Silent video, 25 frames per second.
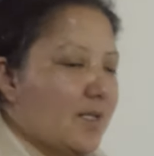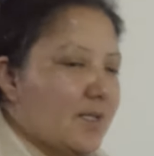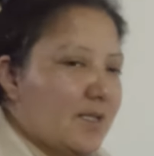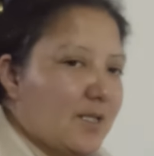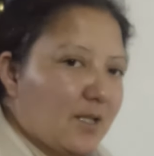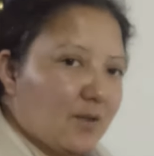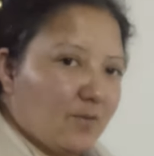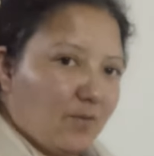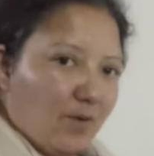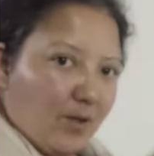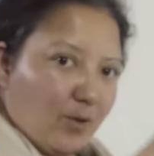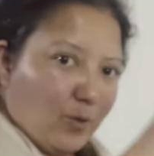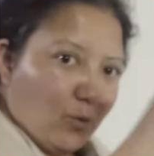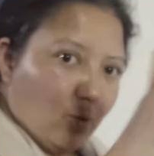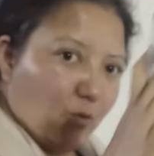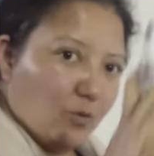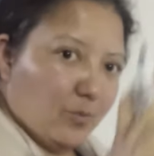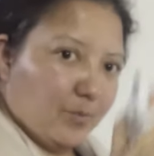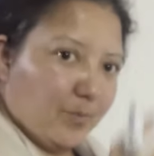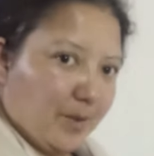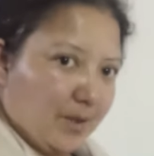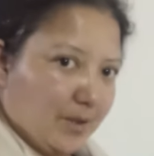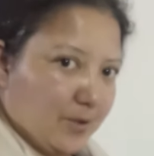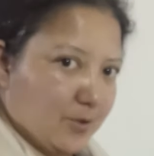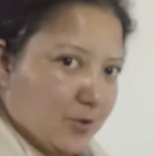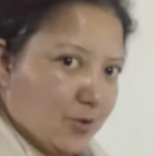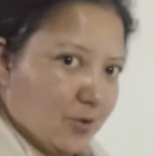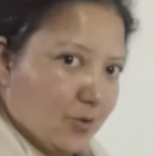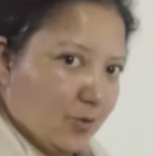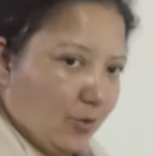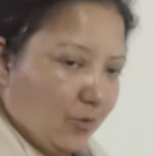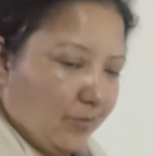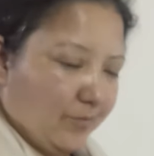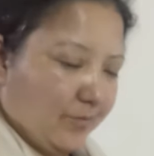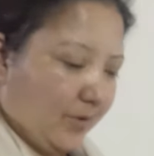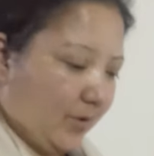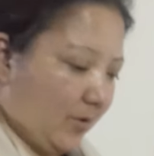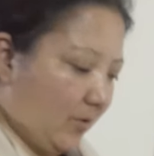take one whole page
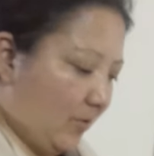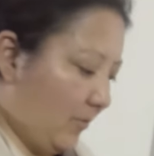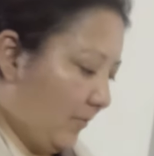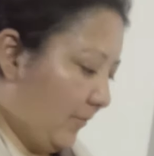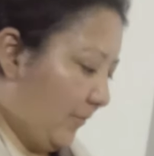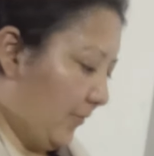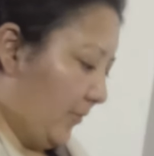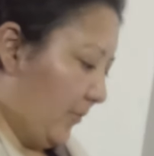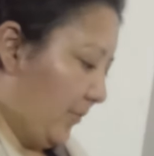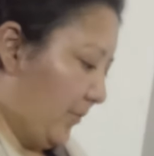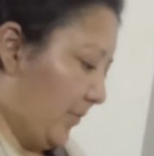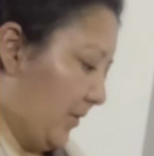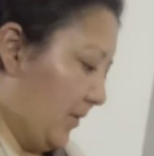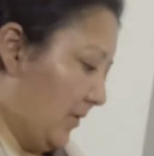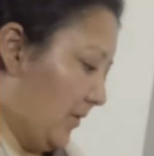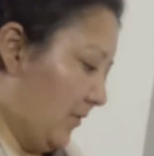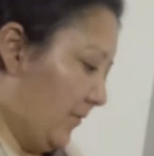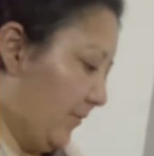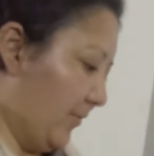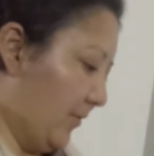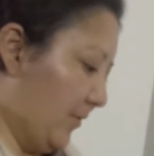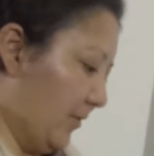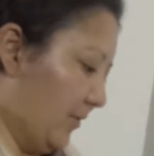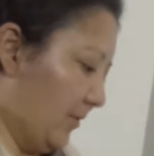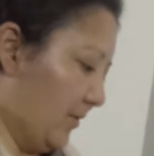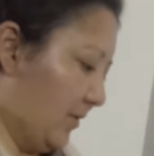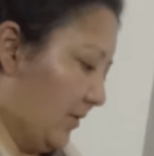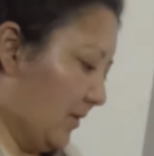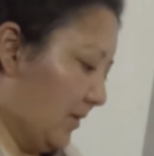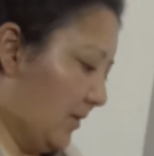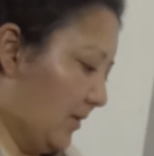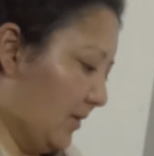of your